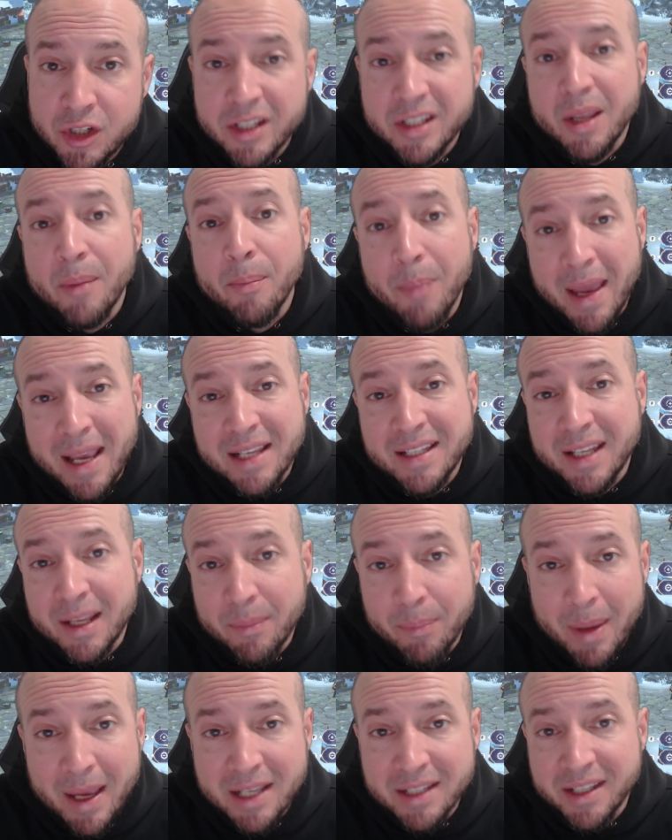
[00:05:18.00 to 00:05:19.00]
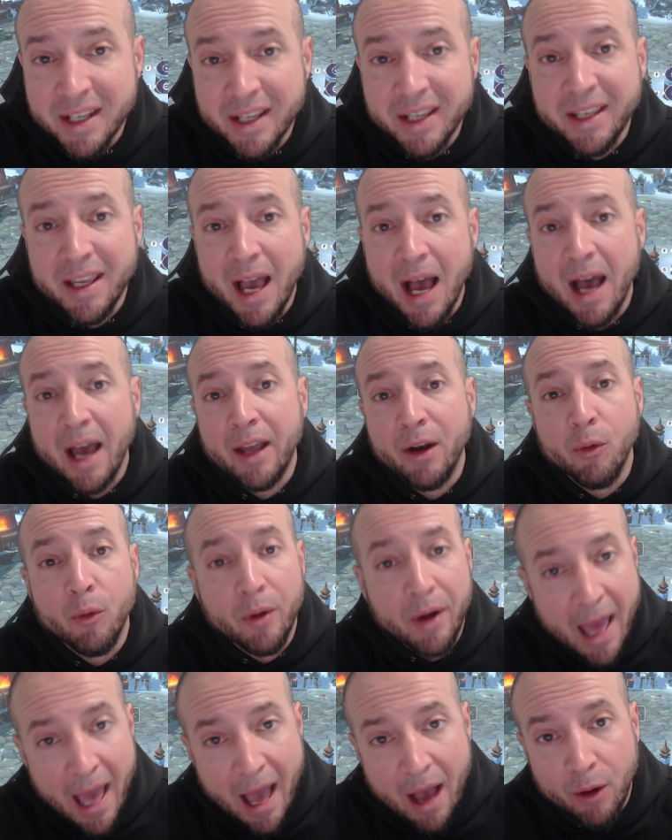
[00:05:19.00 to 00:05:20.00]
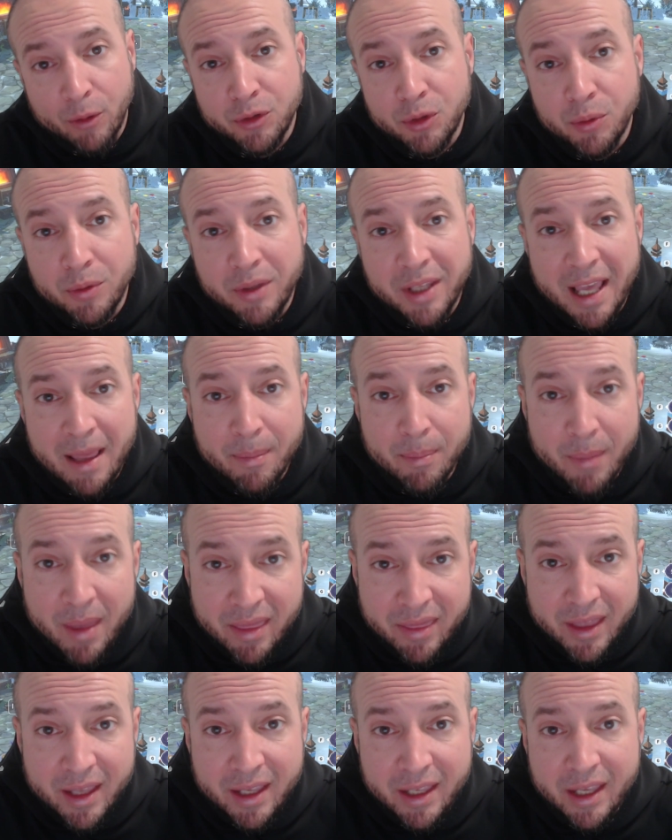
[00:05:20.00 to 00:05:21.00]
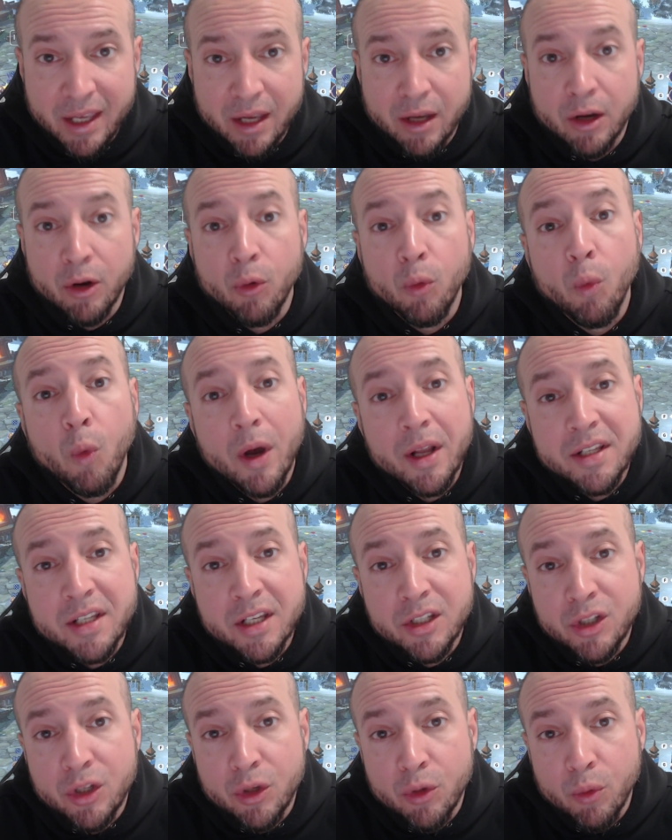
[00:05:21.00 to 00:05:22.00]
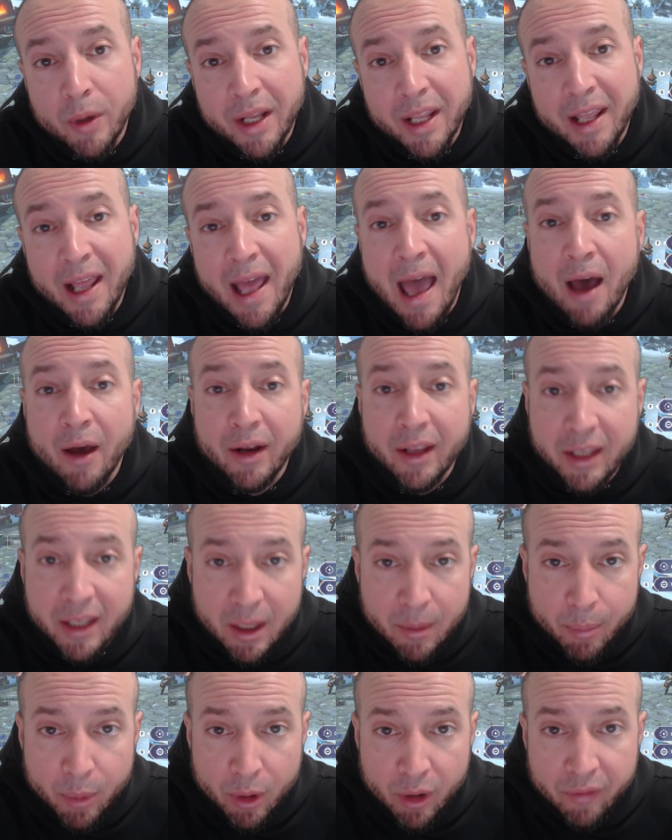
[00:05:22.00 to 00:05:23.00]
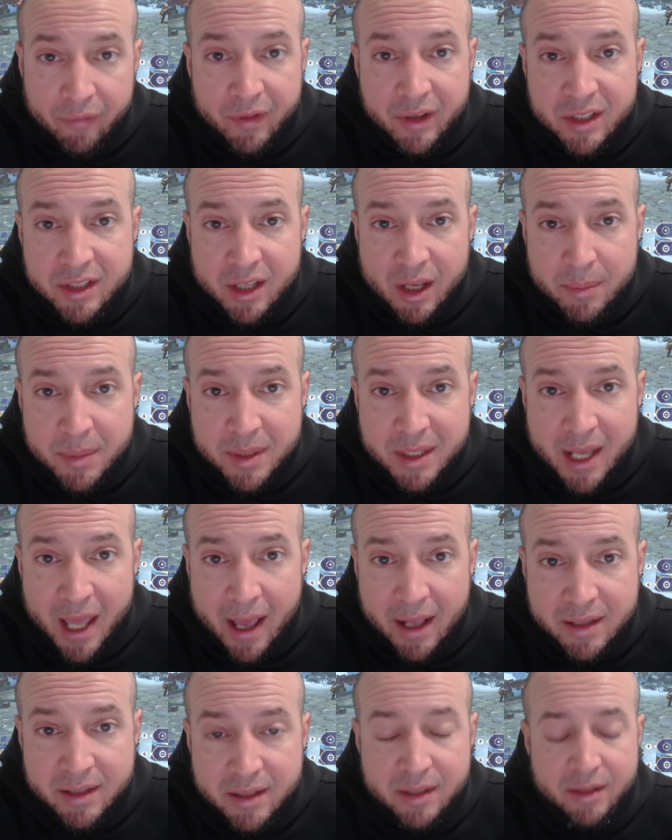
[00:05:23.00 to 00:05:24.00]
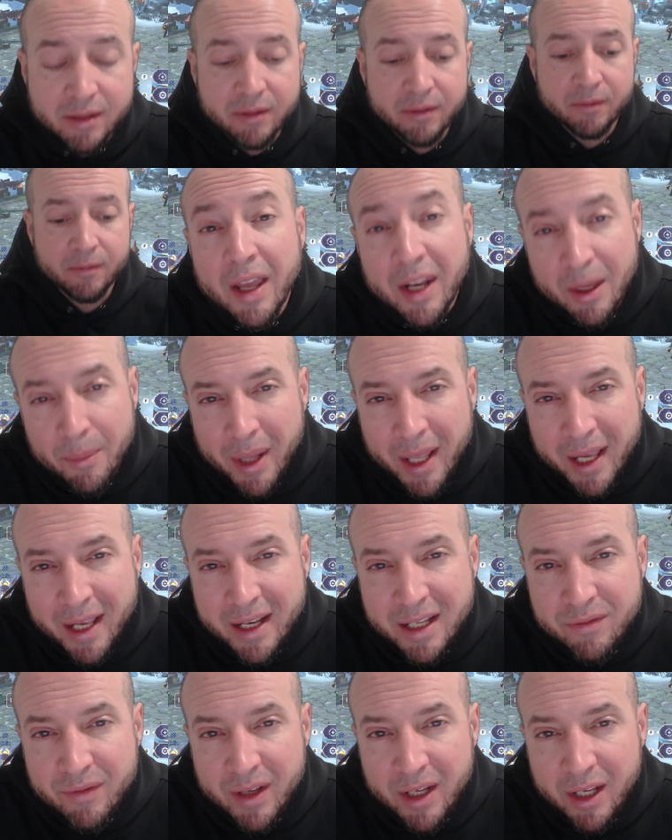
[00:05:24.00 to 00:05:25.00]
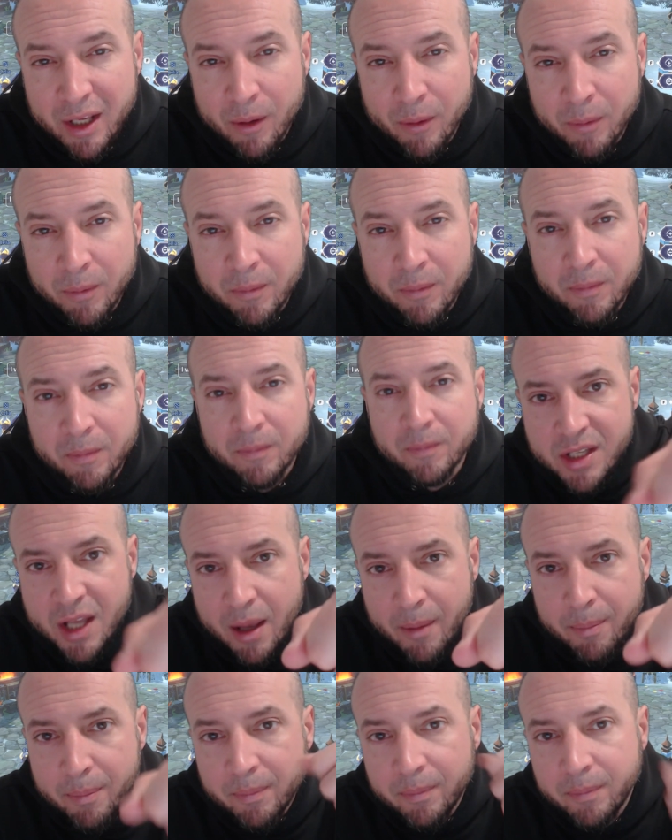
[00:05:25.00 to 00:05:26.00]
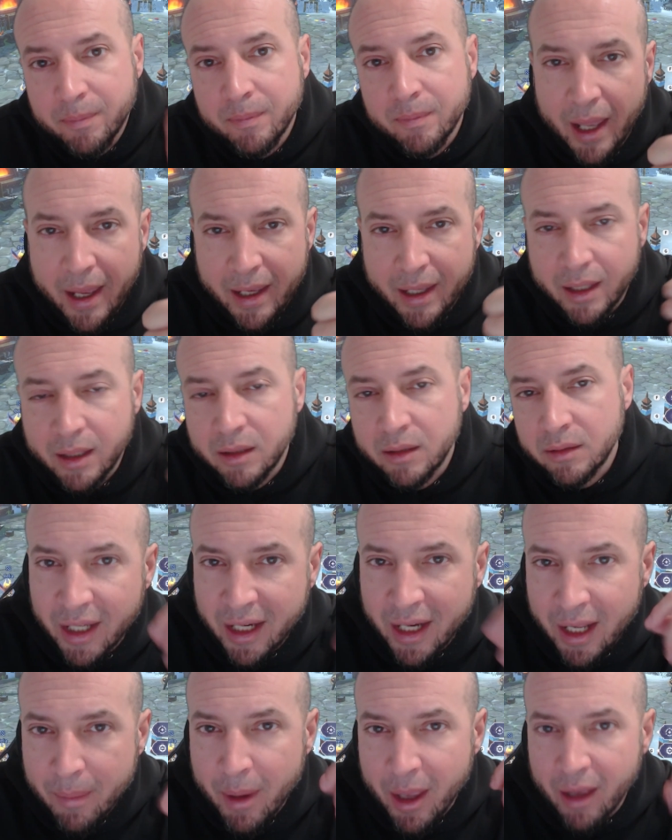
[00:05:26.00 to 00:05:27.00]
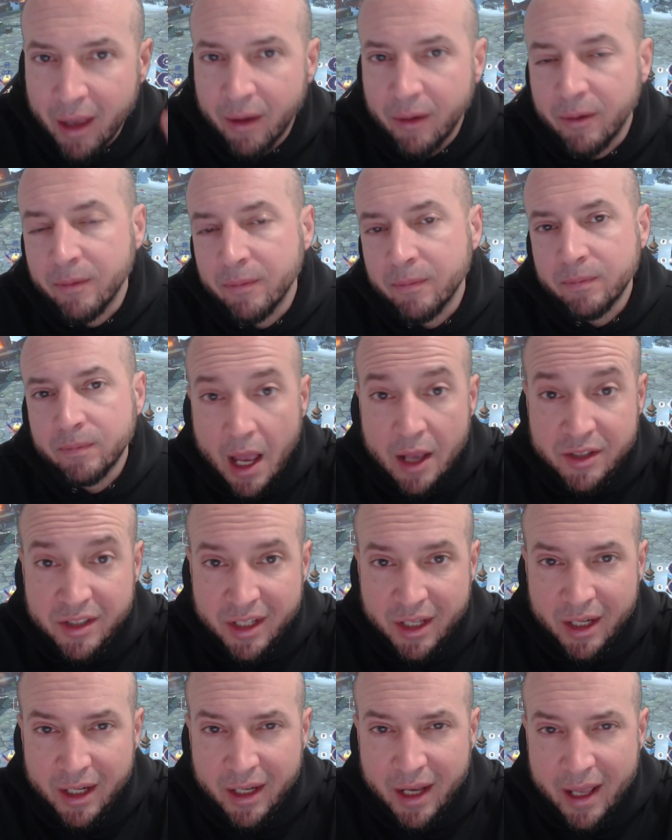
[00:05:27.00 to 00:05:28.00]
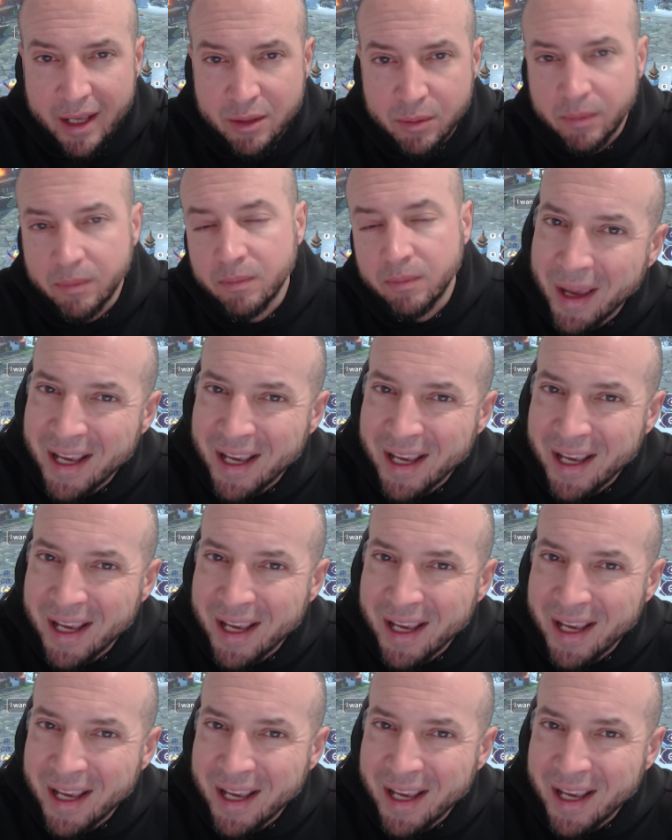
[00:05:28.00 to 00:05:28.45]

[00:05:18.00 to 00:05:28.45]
This is just a basic guide on how to get mythic gear, what to do with it, how to get perfect substats. If you end up liking this video, sub, like, ding-a-ding-a-bell. I'll see you in the next one.